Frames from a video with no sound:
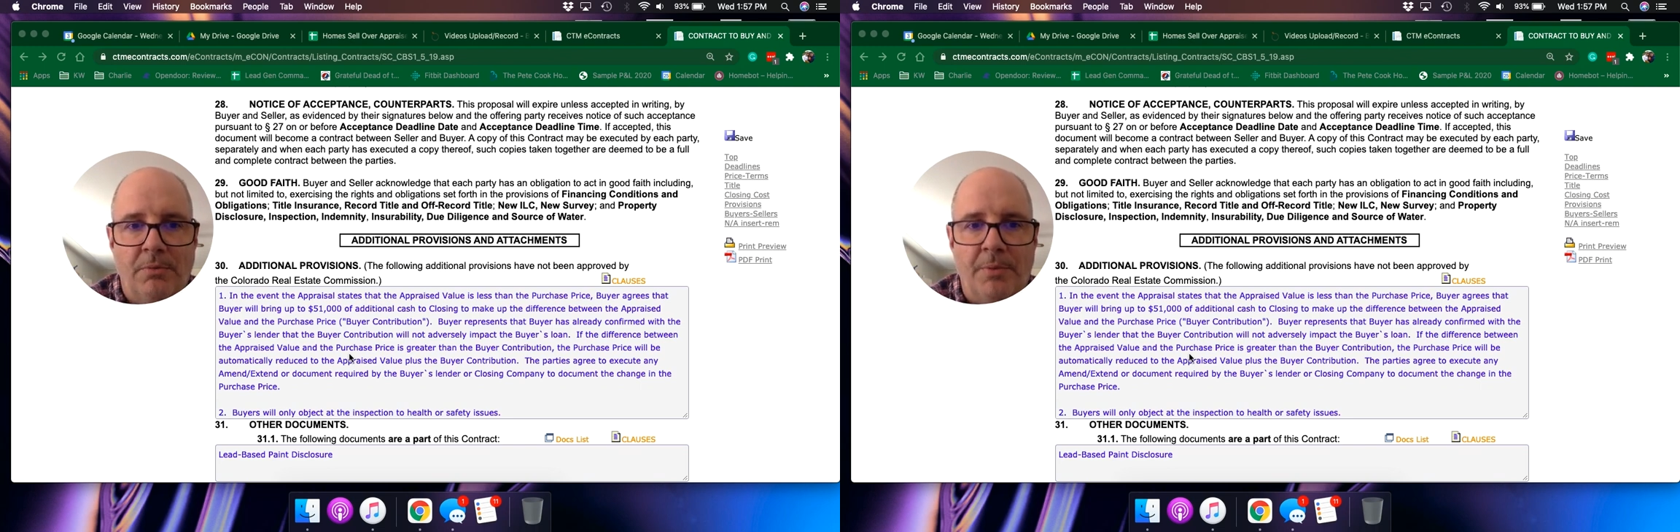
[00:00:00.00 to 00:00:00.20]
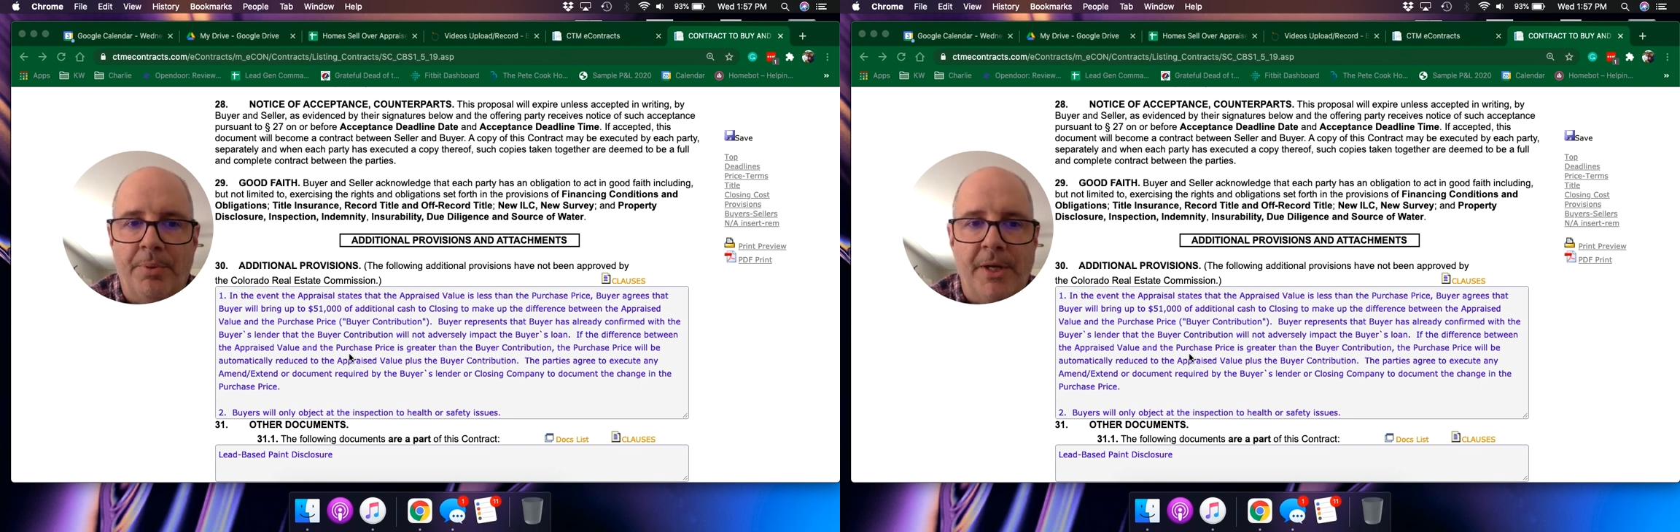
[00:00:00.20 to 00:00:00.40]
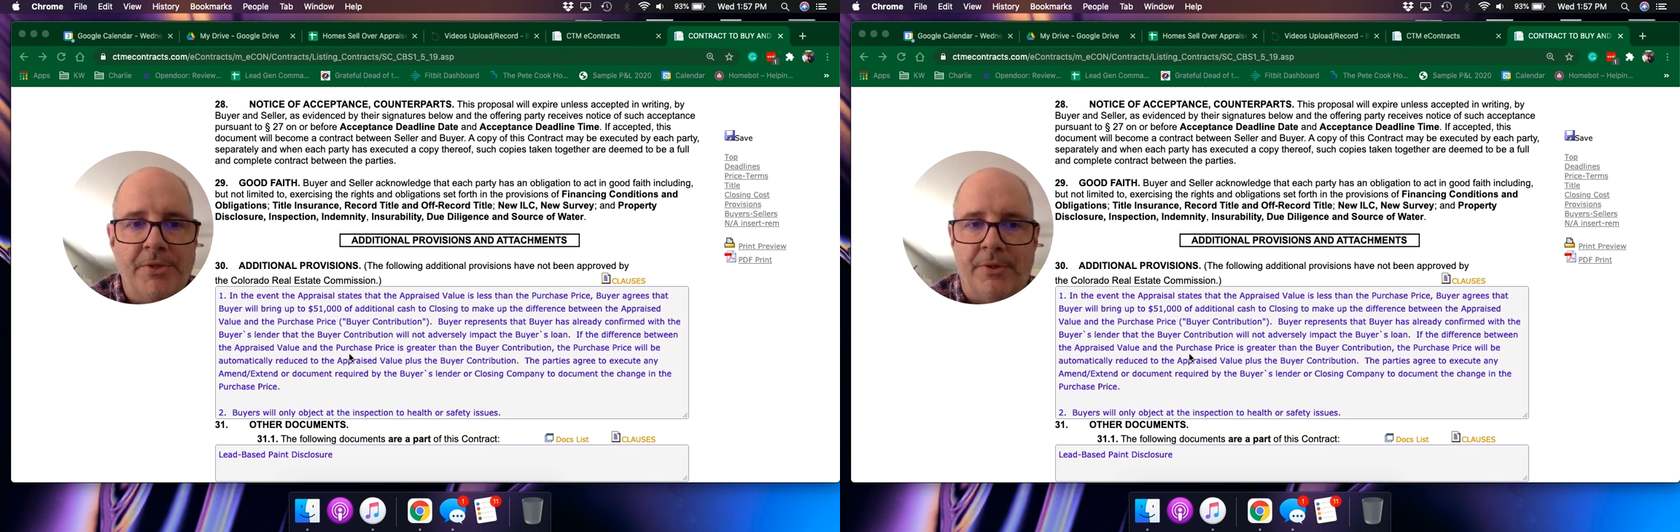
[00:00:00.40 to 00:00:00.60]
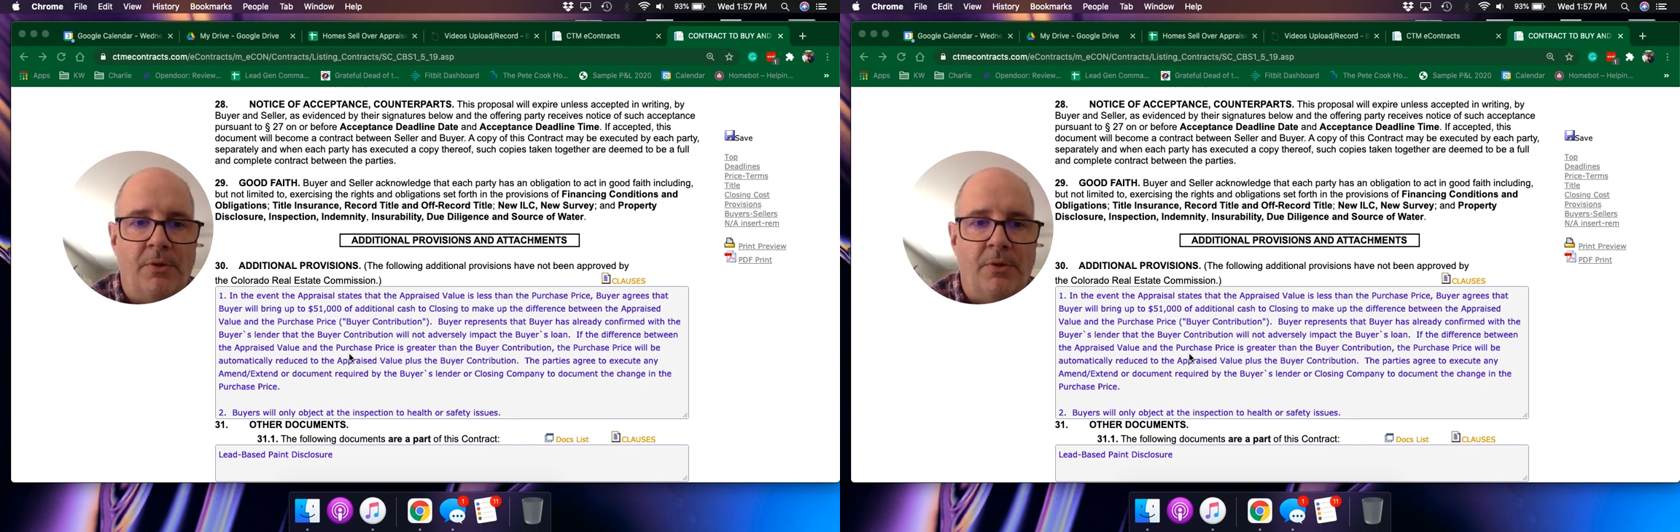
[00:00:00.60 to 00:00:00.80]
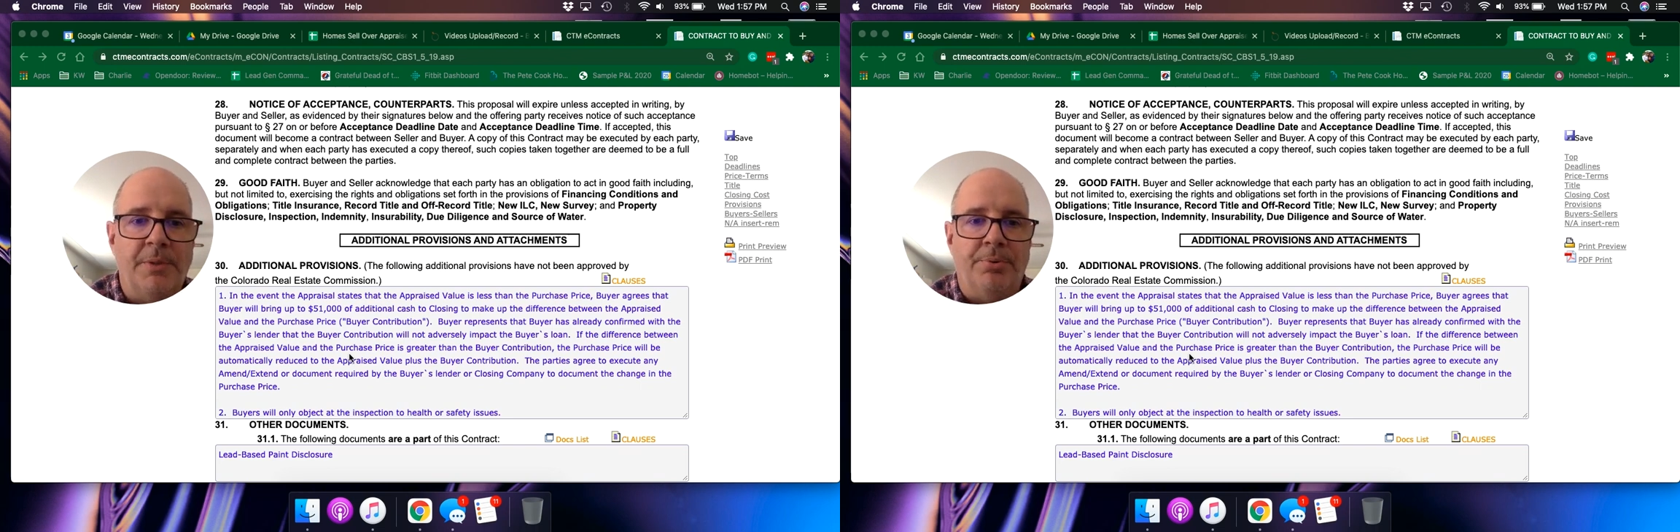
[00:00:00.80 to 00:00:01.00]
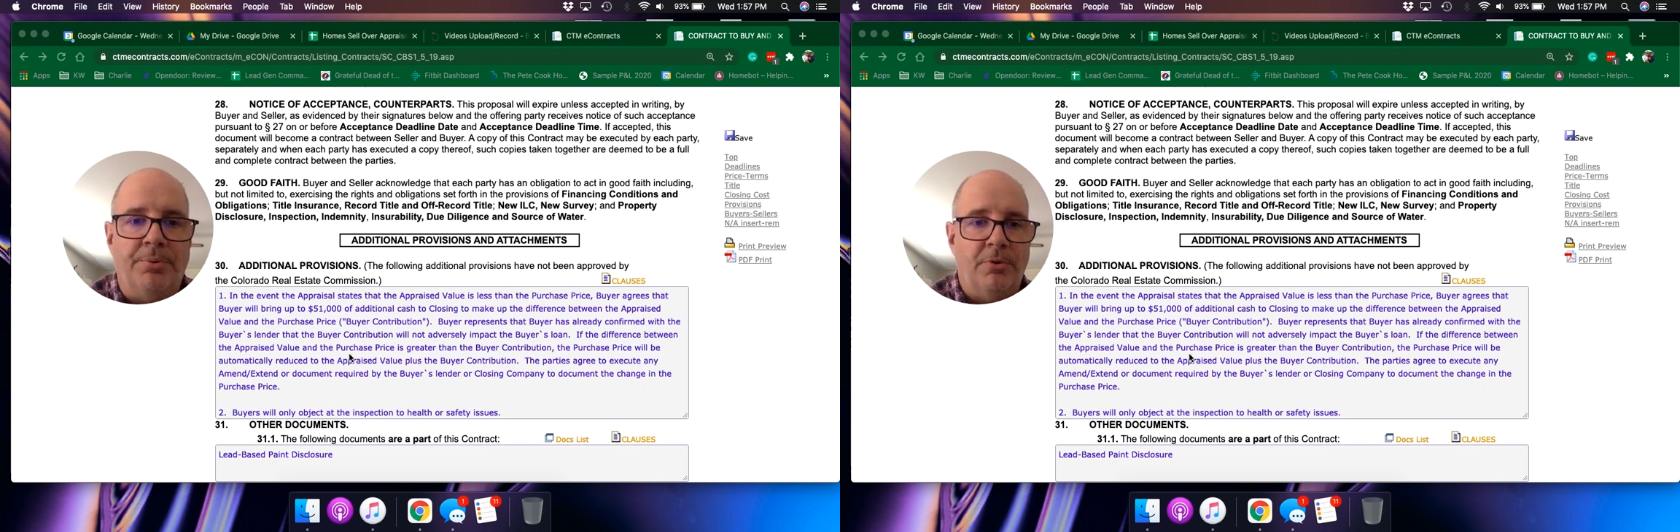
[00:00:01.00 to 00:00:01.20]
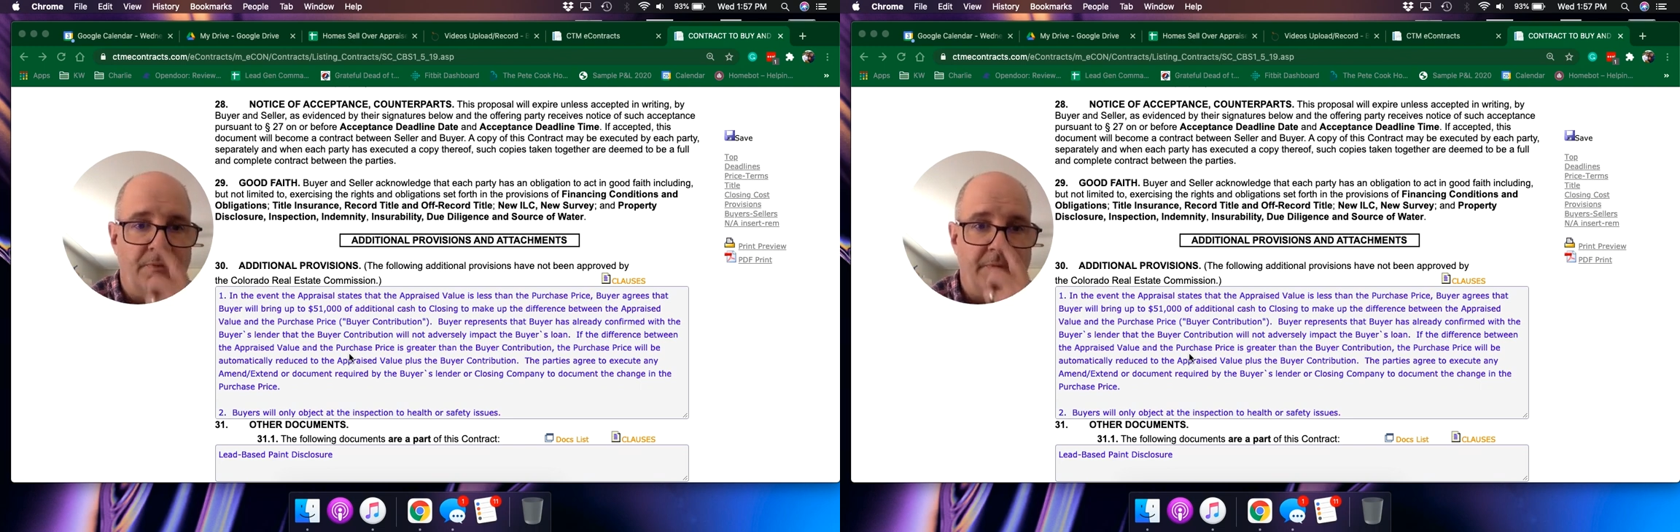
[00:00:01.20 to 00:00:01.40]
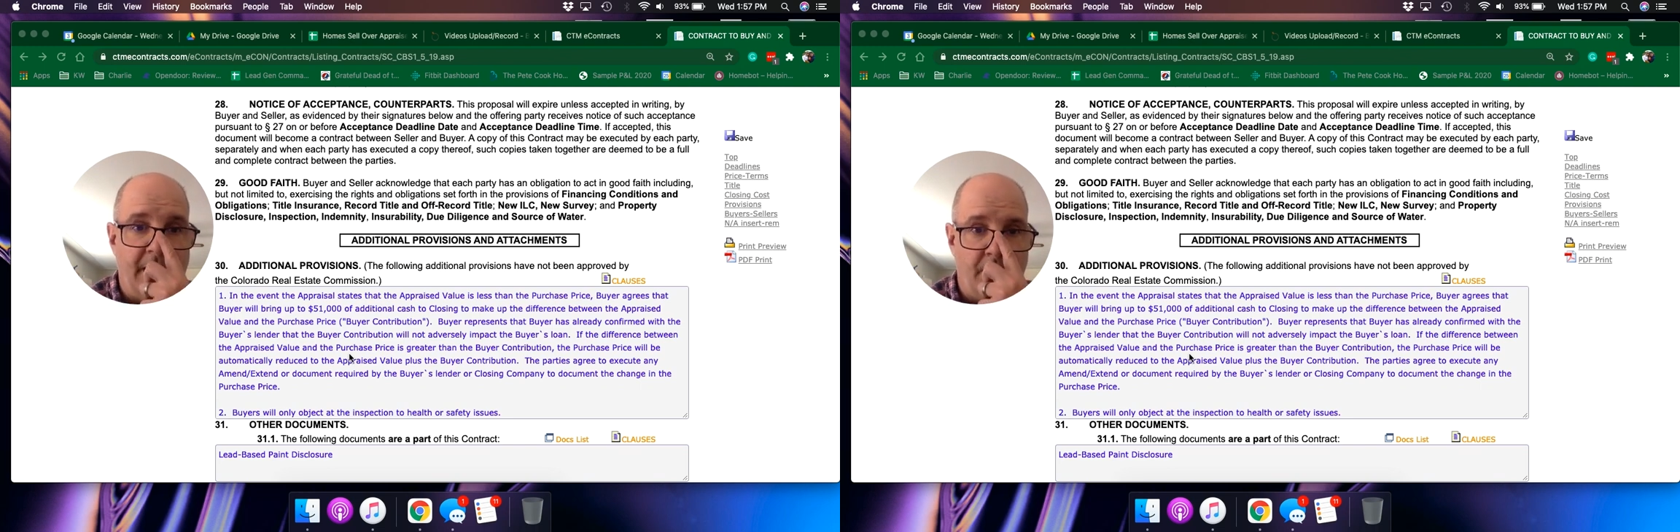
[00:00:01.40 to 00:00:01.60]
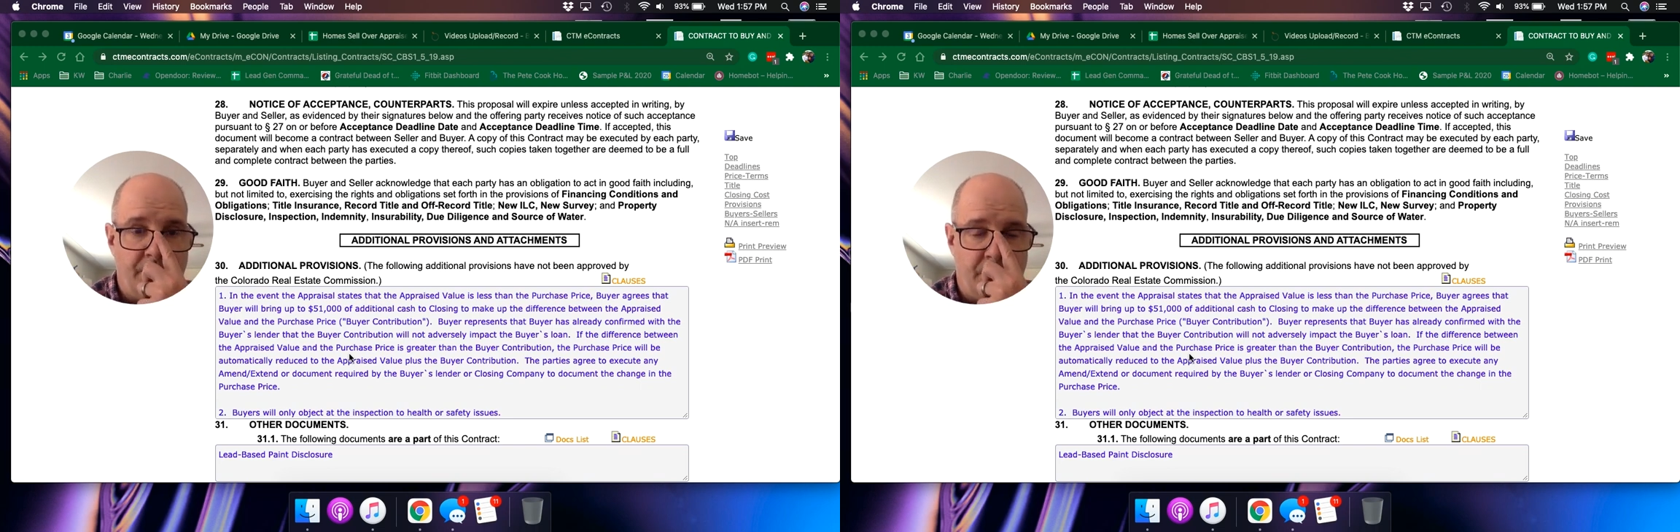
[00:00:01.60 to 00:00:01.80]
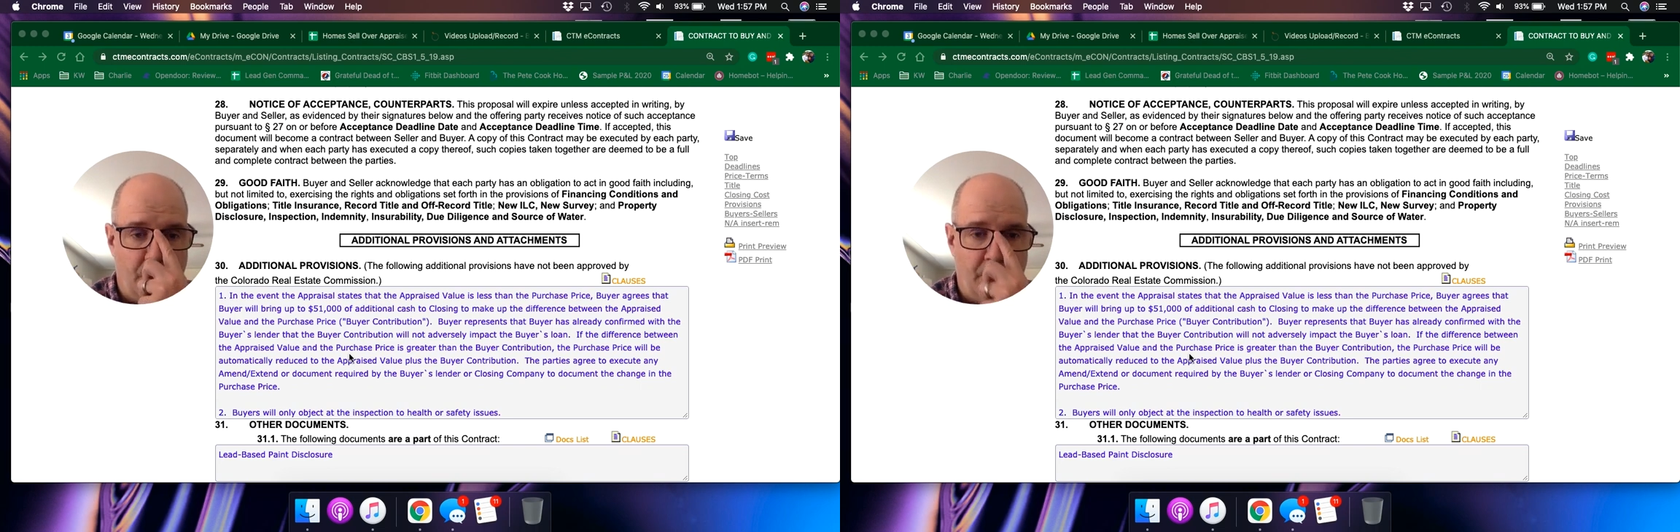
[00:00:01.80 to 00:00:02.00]
The appraisal can only prove the
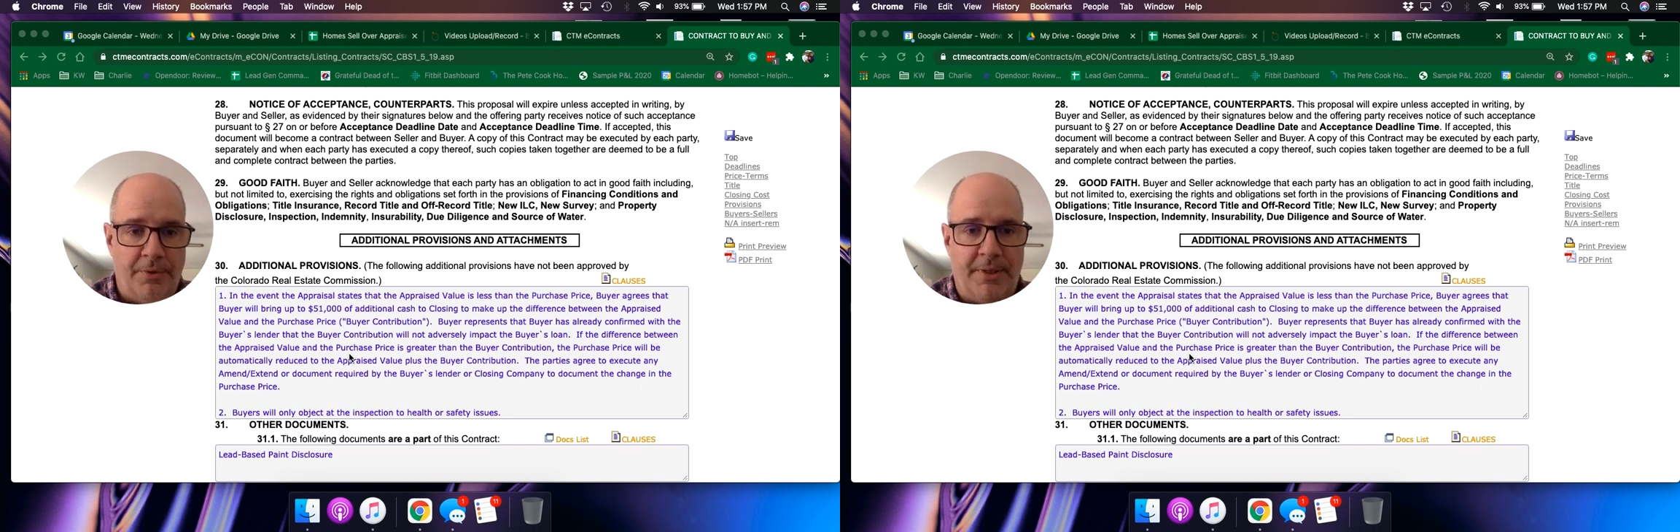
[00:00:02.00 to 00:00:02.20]
house is worth,